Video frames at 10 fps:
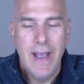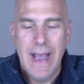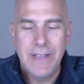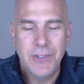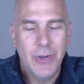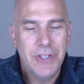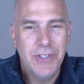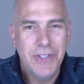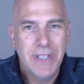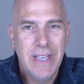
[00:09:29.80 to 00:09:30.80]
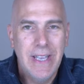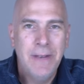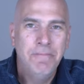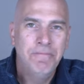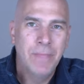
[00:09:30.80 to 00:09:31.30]
ask questions
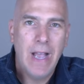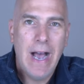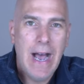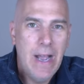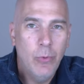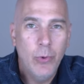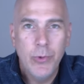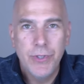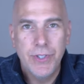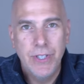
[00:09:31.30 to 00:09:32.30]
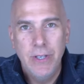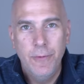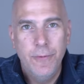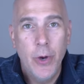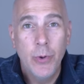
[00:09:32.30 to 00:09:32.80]
again. I will see
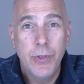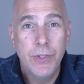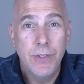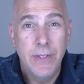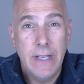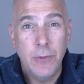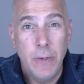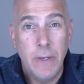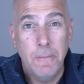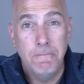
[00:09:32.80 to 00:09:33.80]
you folks next week.